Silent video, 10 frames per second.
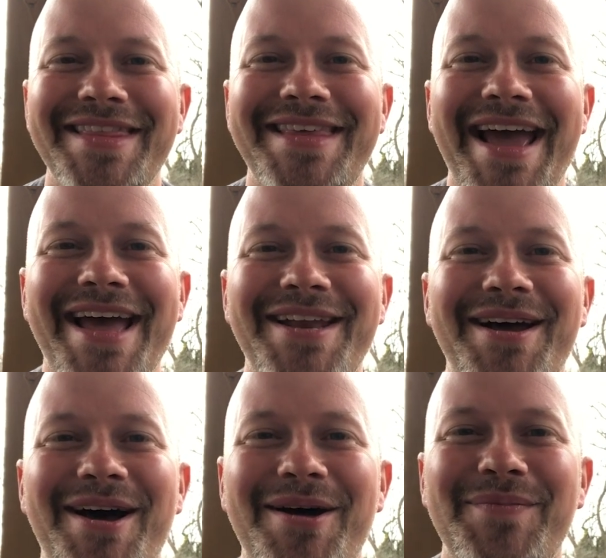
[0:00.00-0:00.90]
than
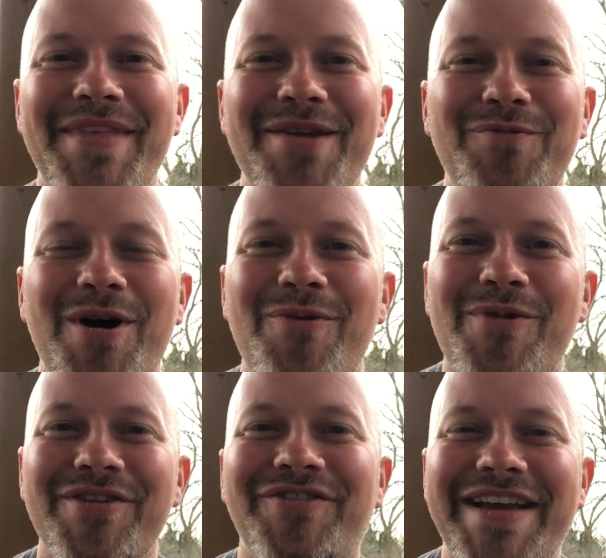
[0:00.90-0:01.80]
um, than what
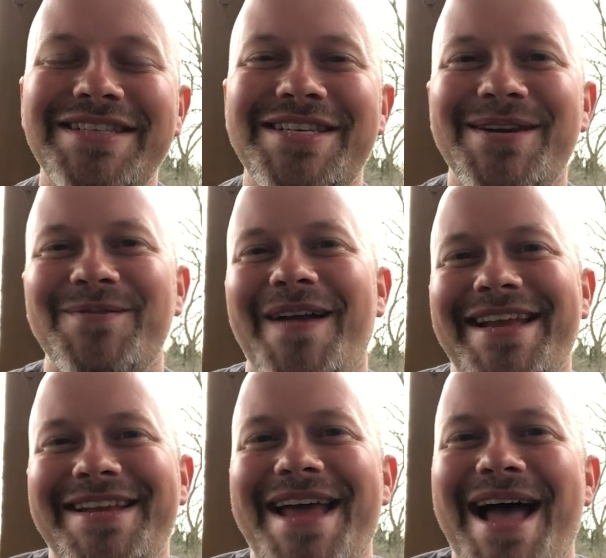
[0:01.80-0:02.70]
we're facing
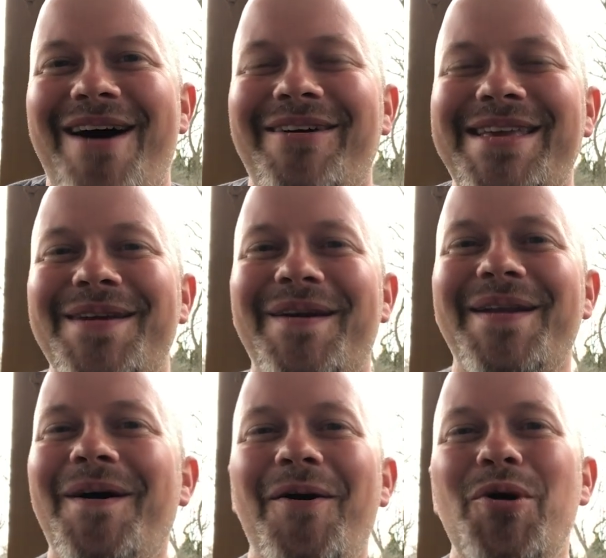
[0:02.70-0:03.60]
right now here
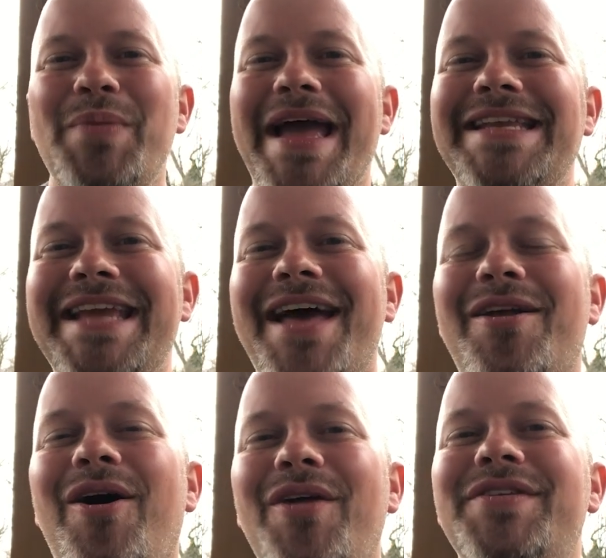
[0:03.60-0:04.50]
at home. And
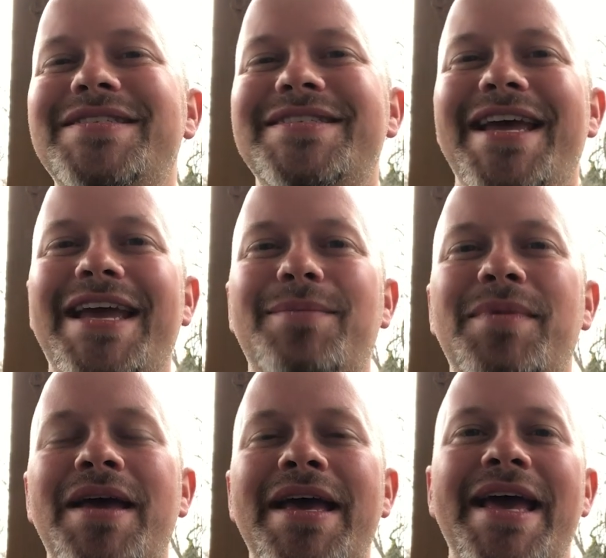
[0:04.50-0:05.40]
yet, all the
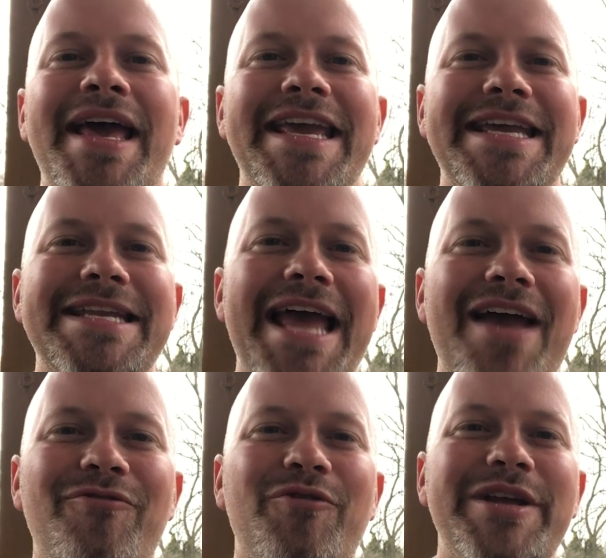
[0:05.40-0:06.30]
same, in
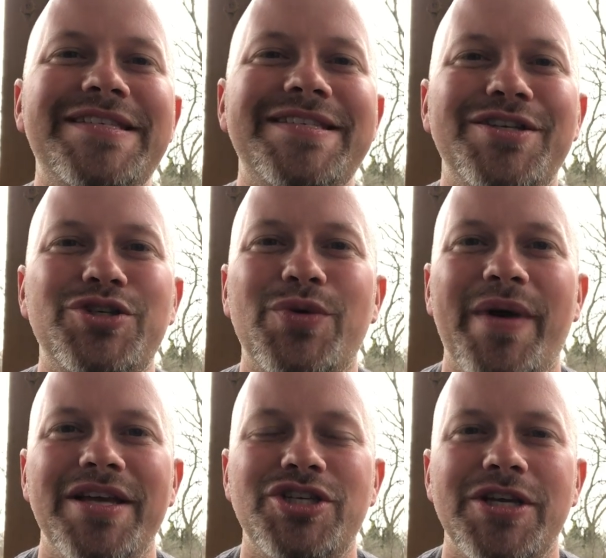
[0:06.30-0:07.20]
every
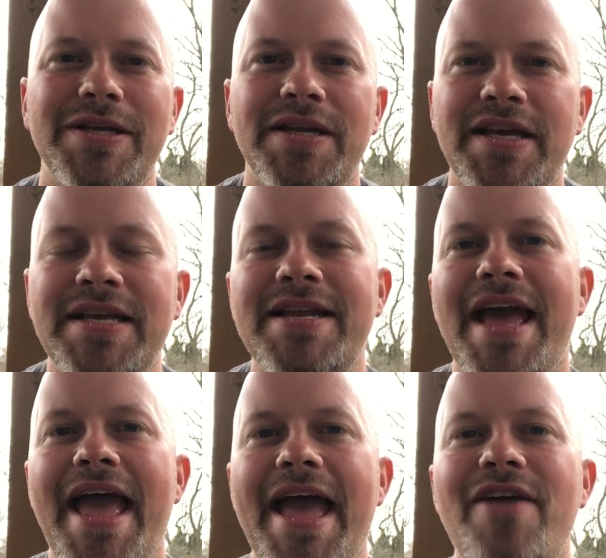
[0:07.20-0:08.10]
situation, in
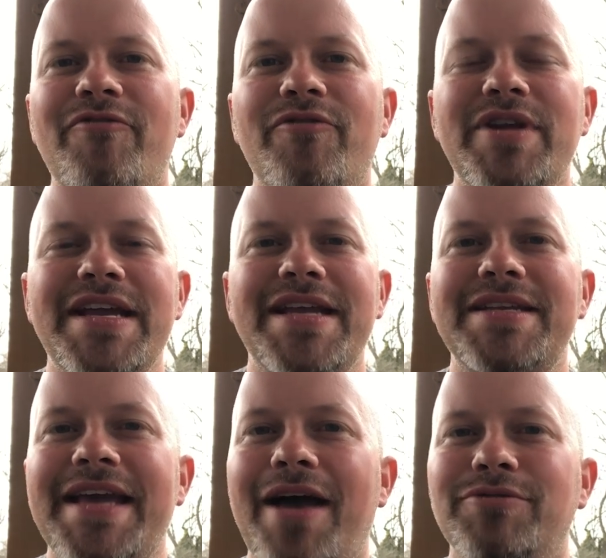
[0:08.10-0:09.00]
every
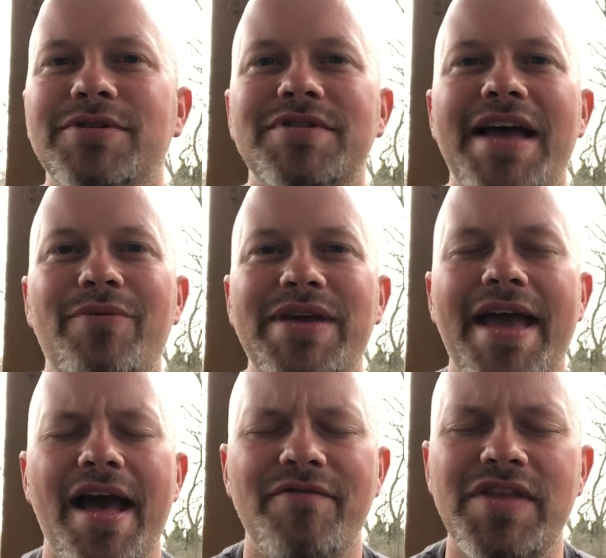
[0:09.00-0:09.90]
encounter that we
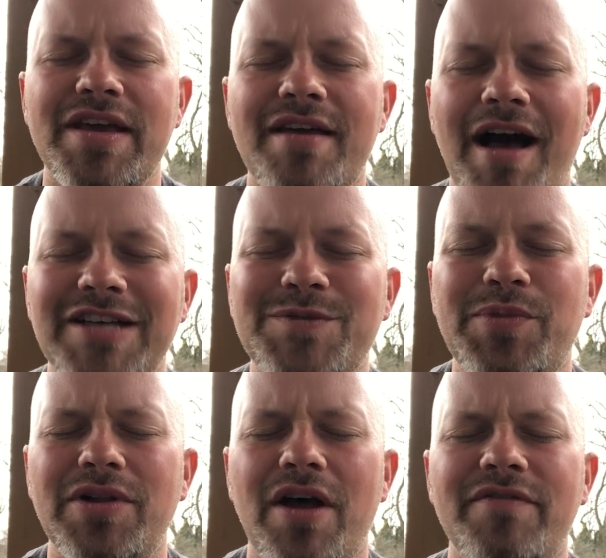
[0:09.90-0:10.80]
have, the
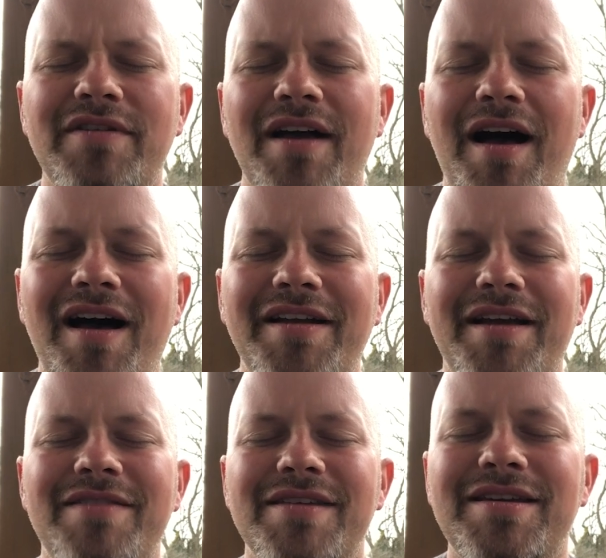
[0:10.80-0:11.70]
gospel of God
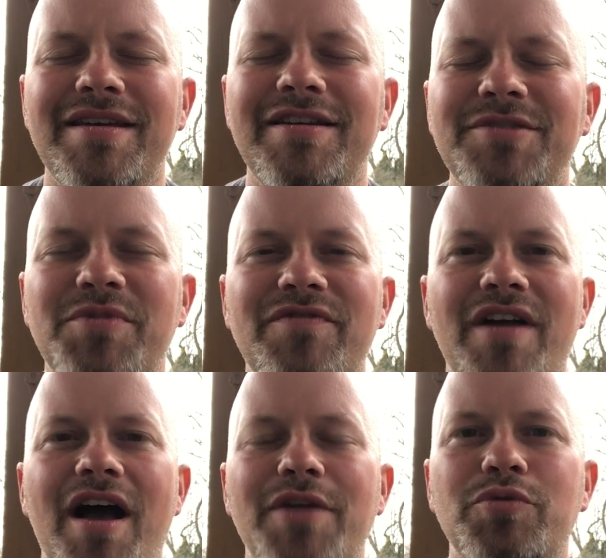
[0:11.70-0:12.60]
and the kingdom of
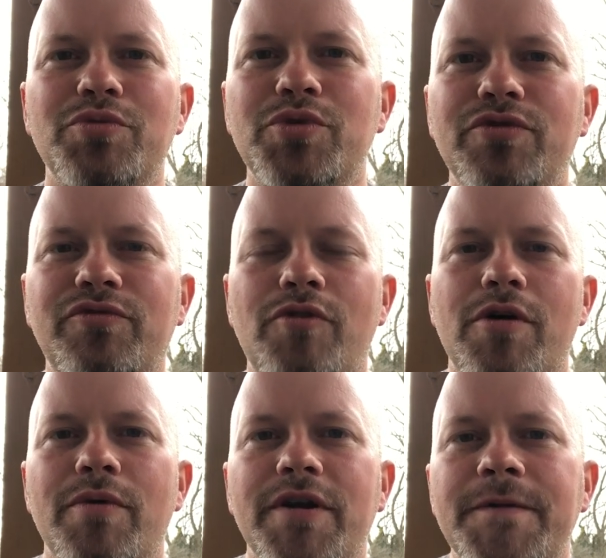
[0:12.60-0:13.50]
God will move
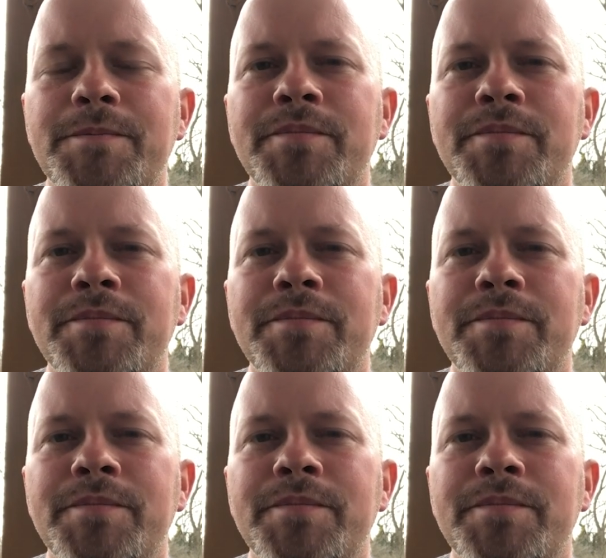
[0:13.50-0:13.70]
forward.